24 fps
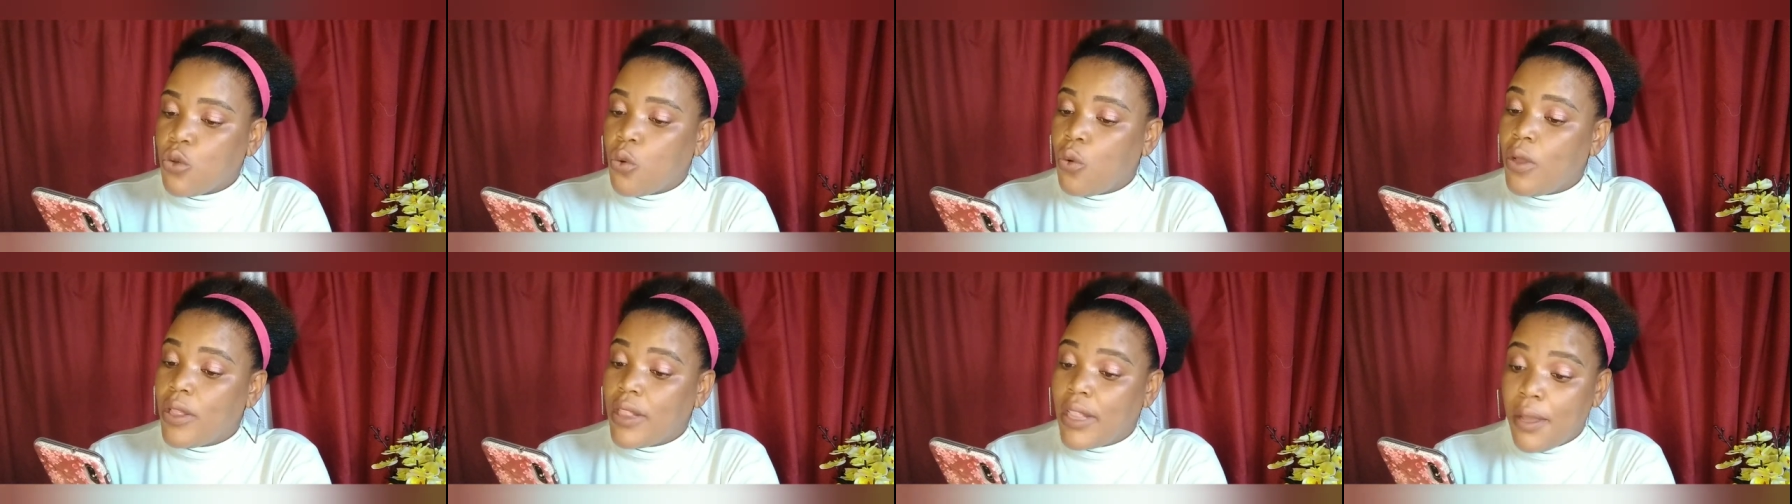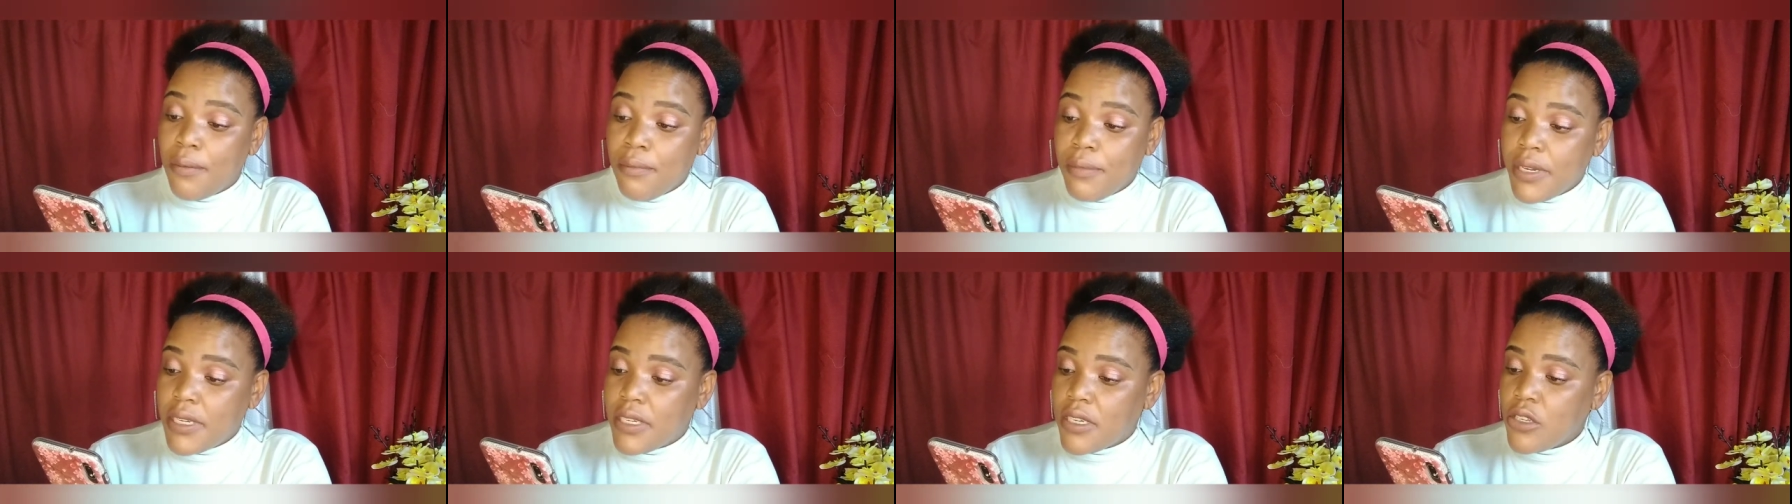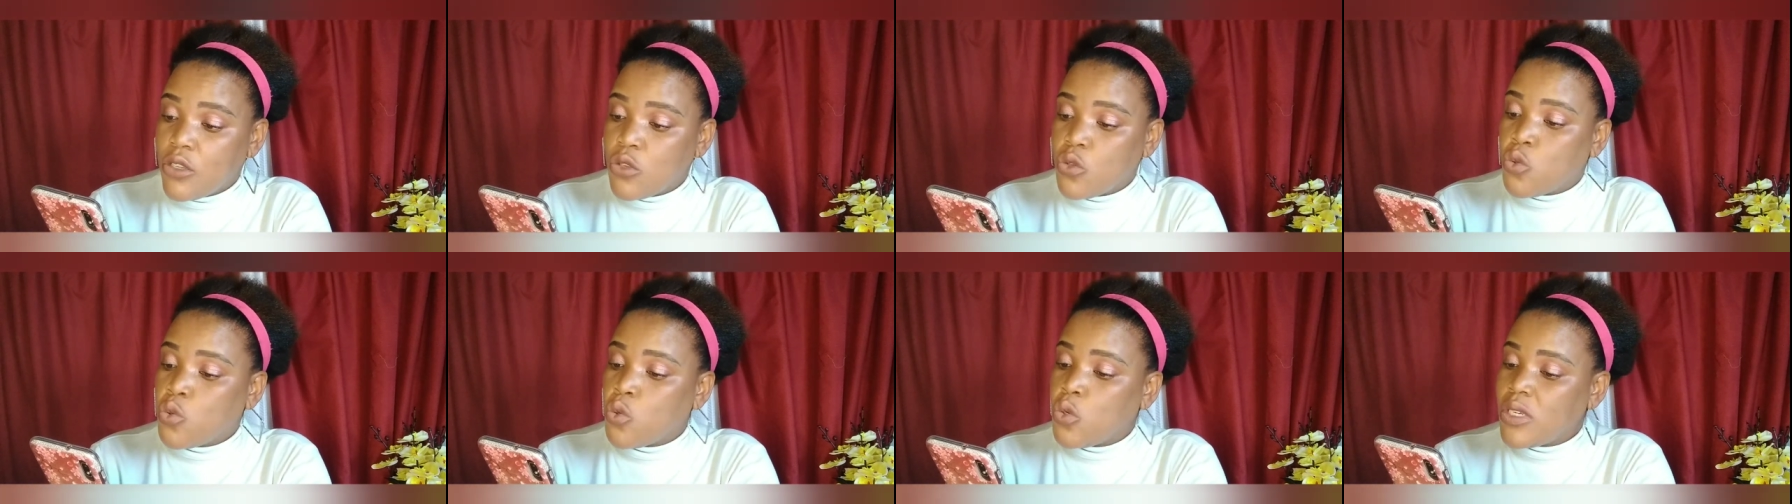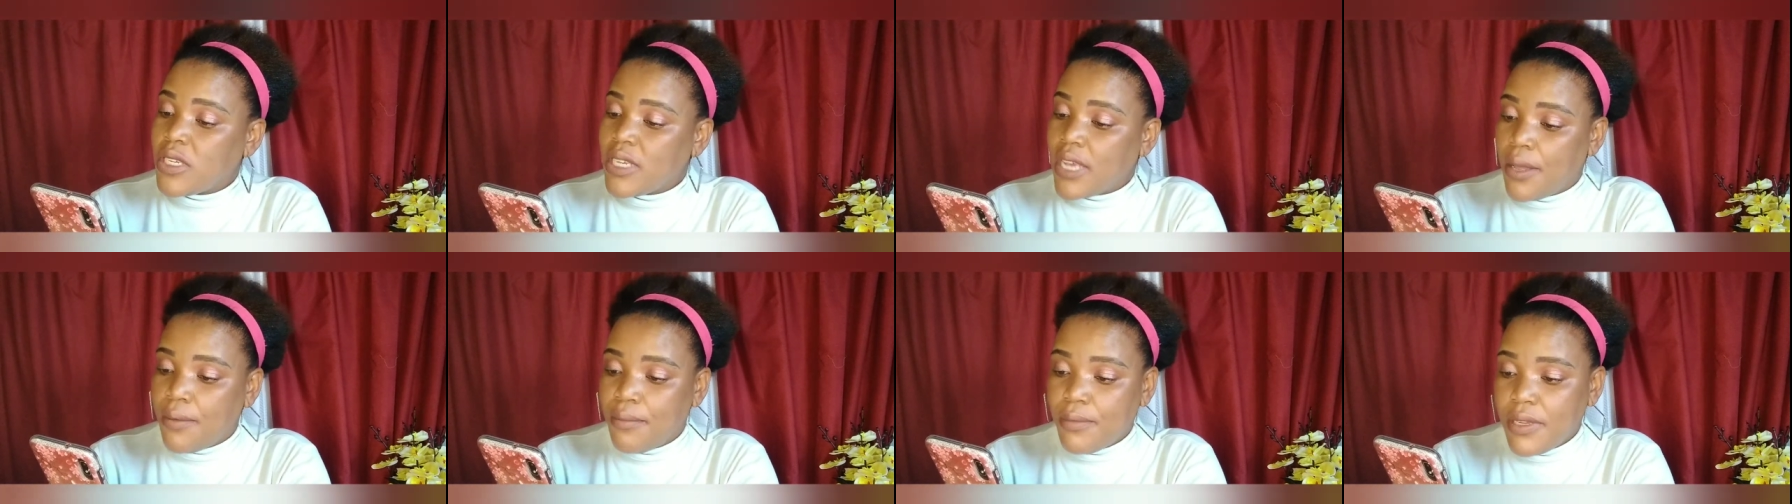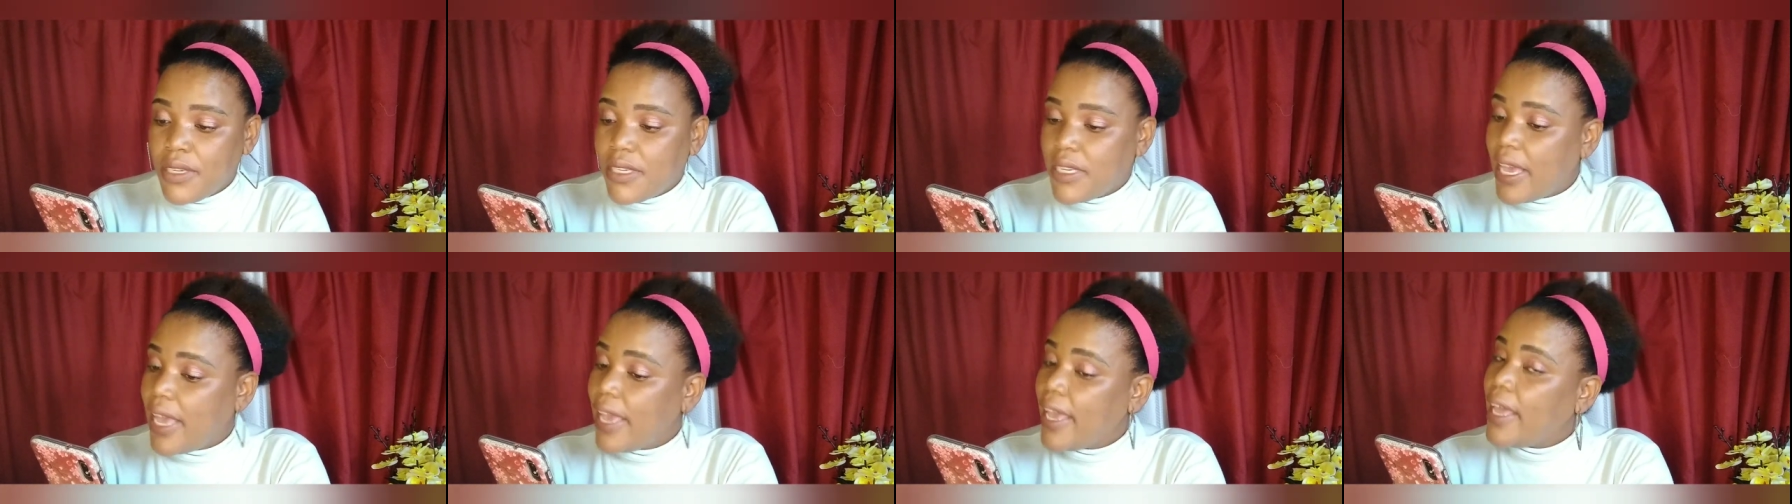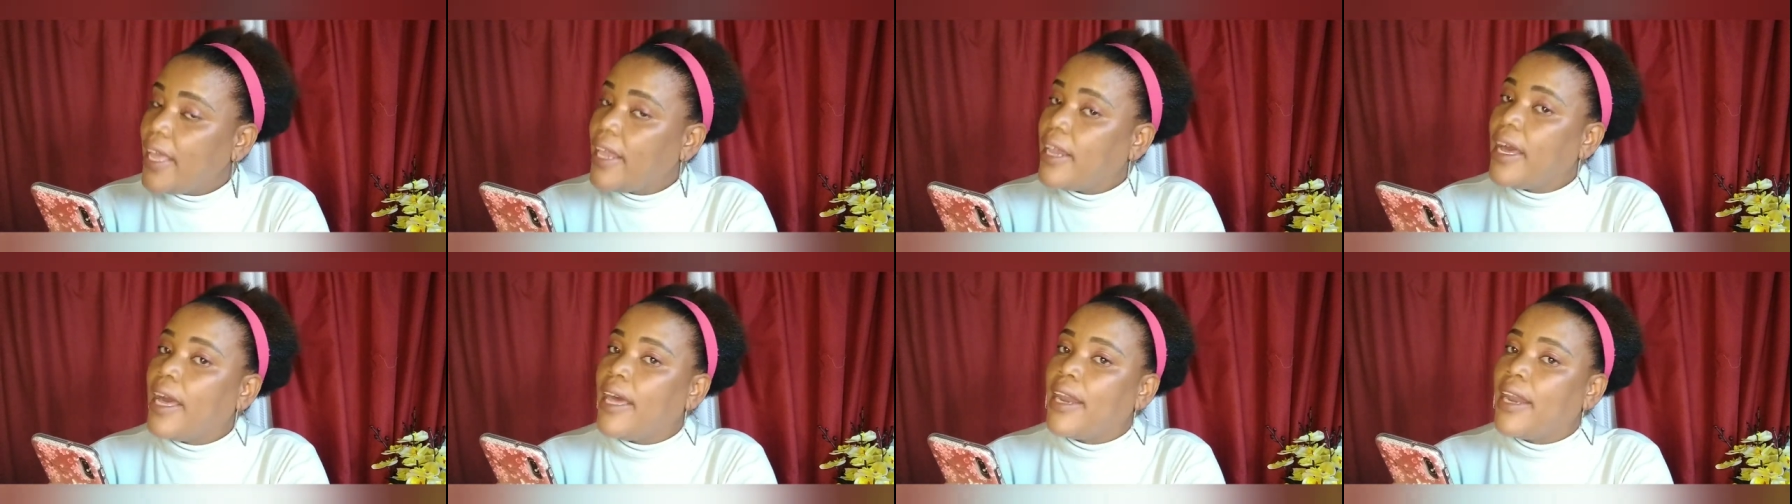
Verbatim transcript: quarter meeting, social media, eh,